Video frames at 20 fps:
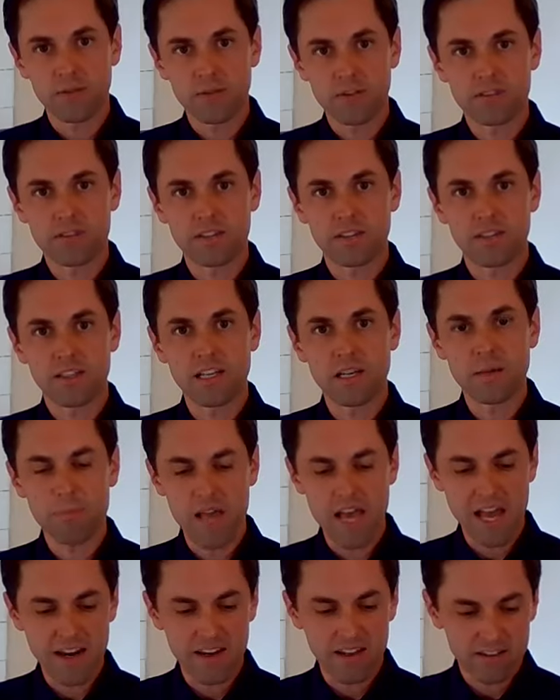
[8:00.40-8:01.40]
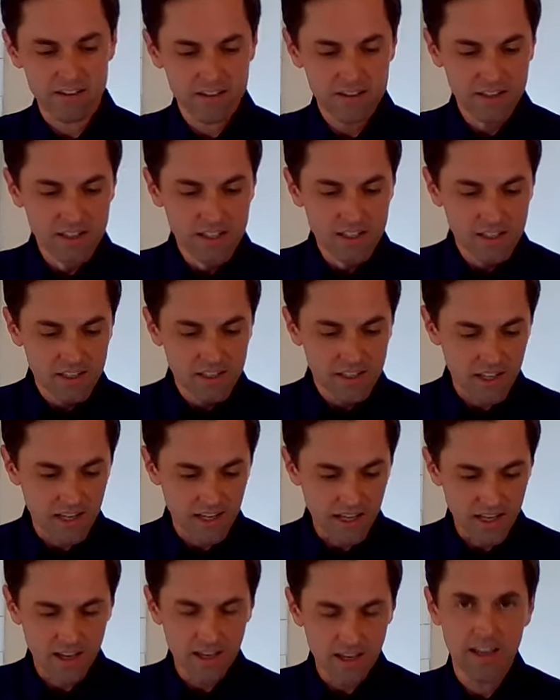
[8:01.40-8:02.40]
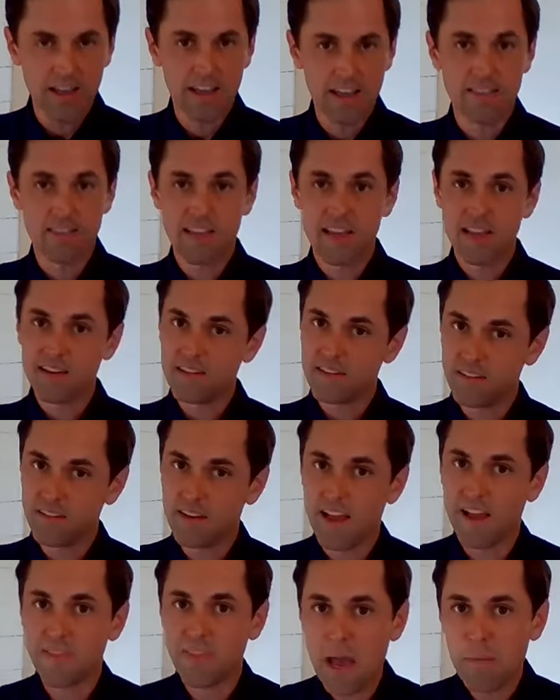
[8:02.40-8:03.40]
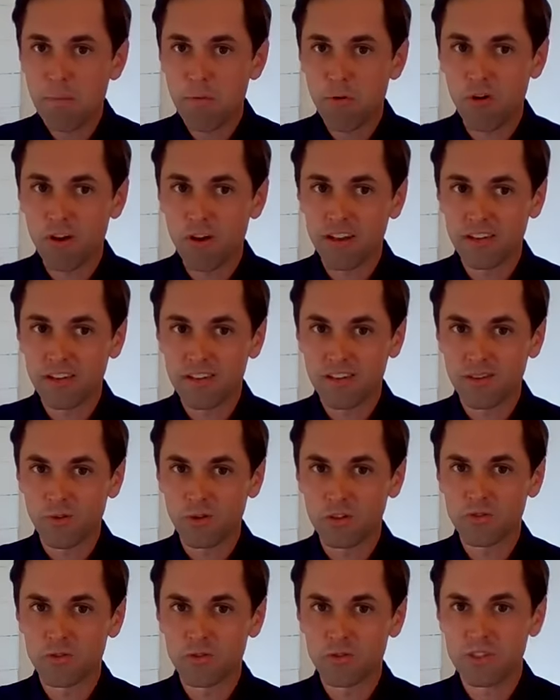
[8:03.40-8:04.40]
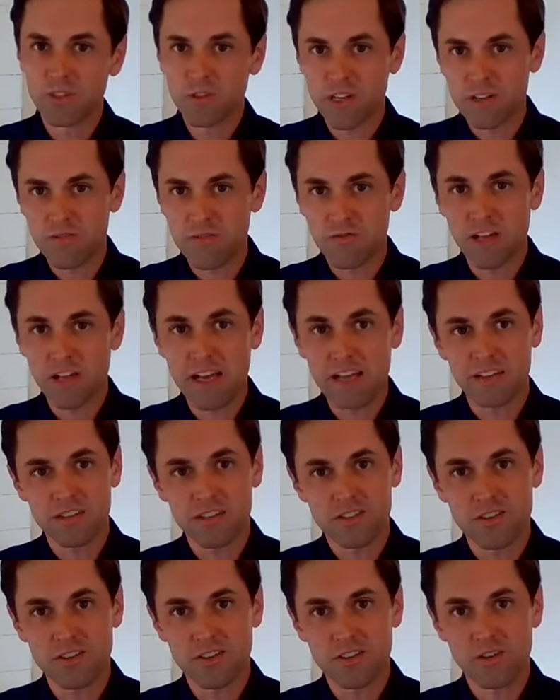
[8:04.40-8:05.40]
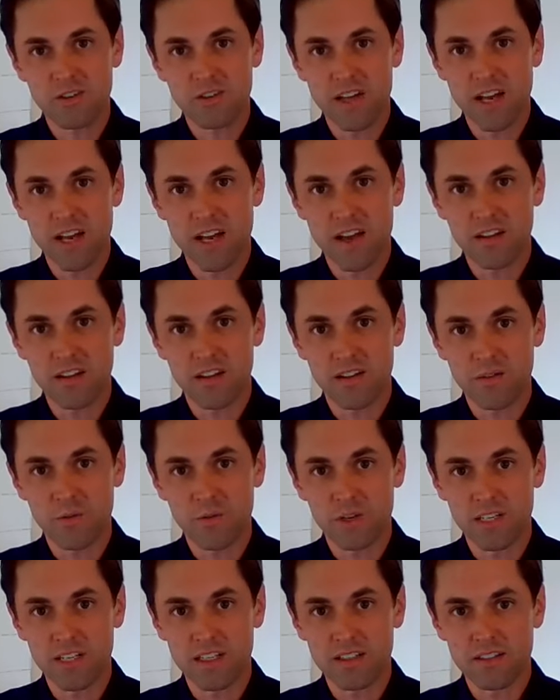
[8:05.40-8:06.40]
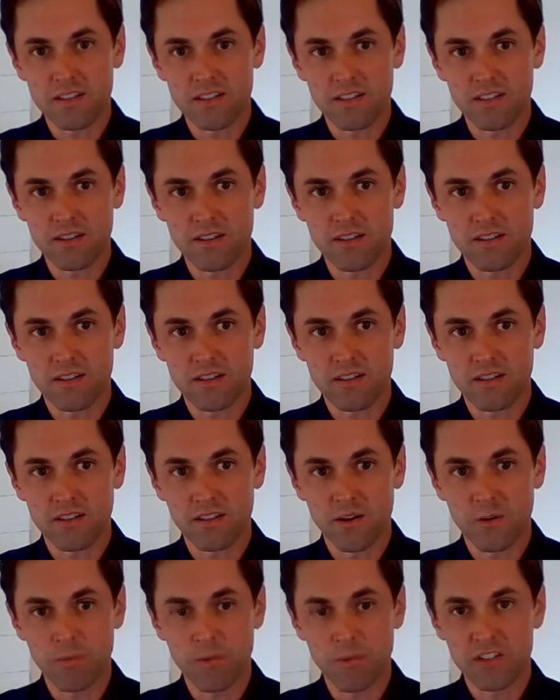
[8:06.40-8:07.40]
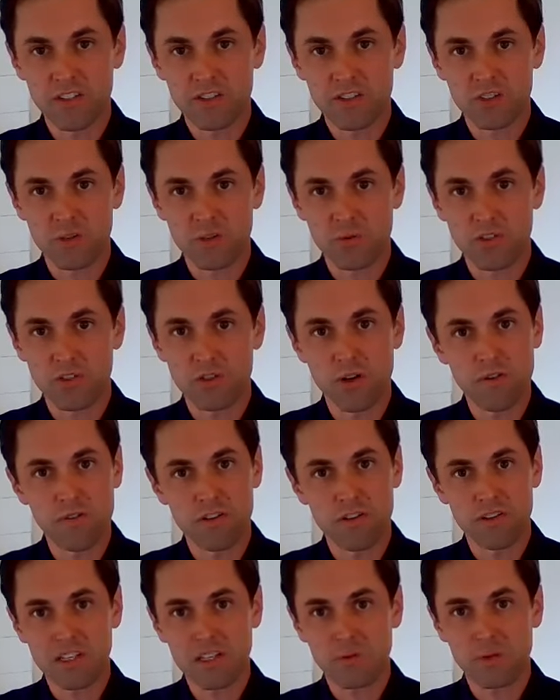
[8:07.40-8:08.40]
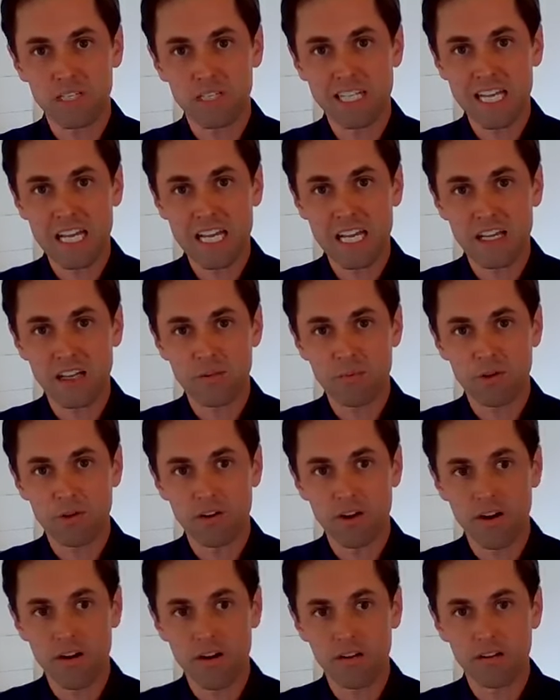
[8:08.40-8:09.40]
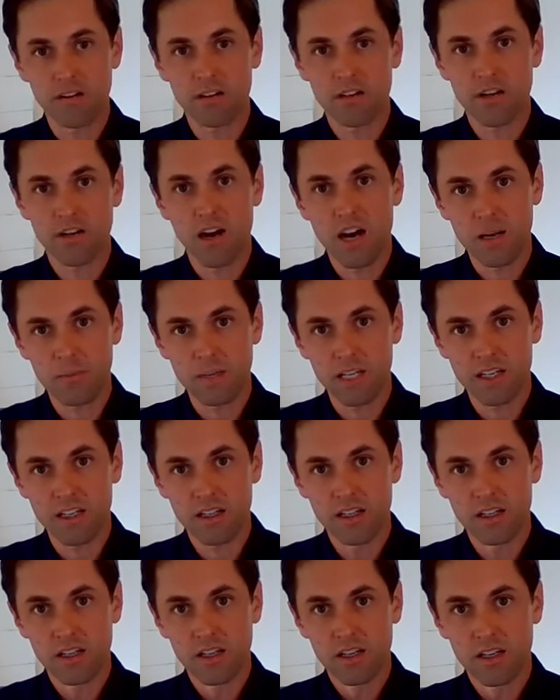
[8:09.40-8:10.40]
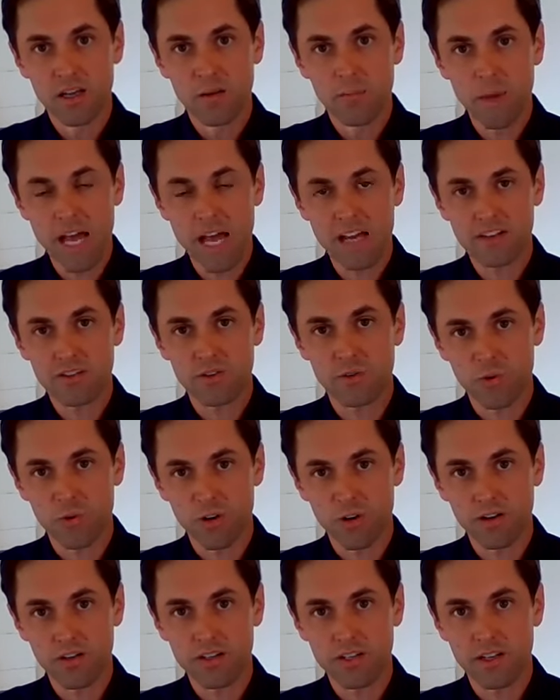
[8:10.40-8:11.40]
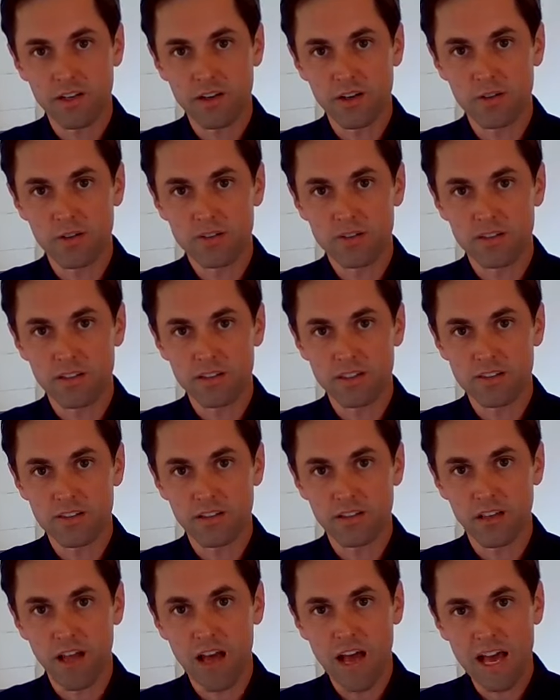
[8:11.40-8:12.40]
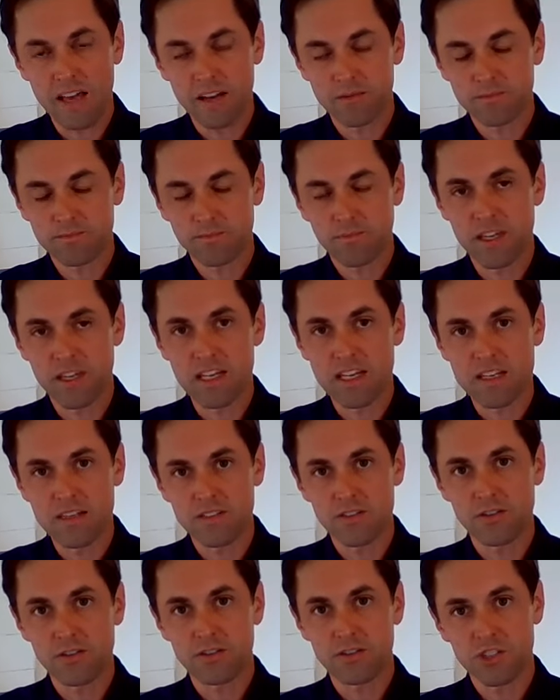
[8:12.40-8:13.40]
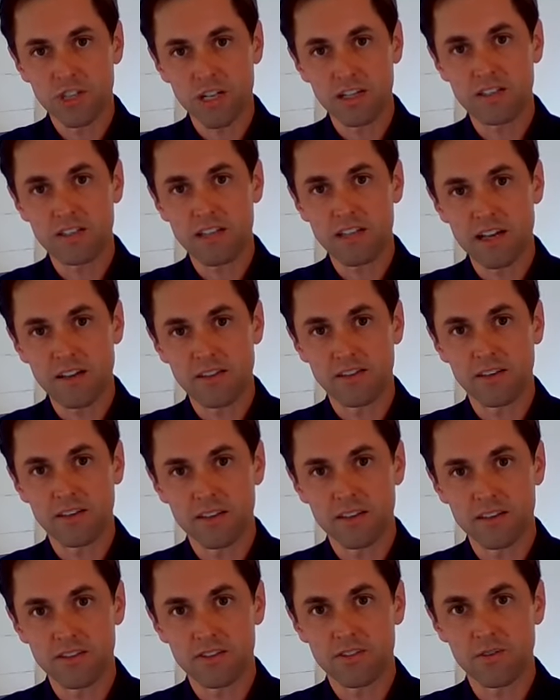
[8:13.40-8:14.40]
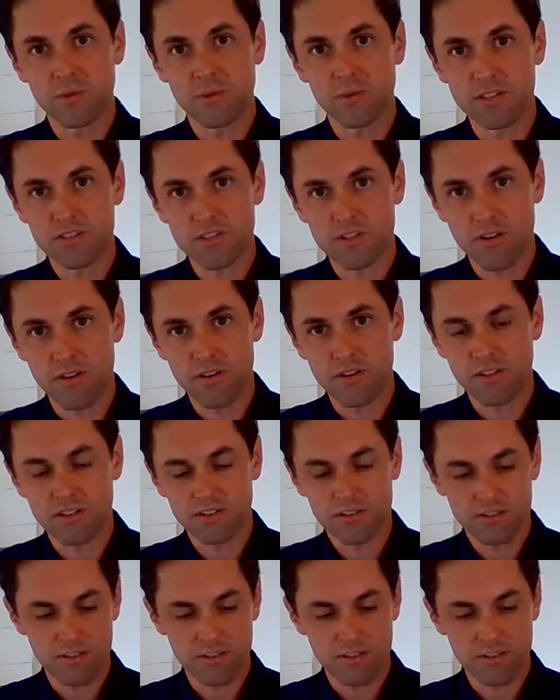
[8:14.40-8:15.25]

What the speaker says: We just need to keep at it. And then at that point, once we do get it flat and start to go down, we need to, you know, make sure we do everything we can to put our economy back to work. You know, it's a lot easier to shut it down than it is to restart it.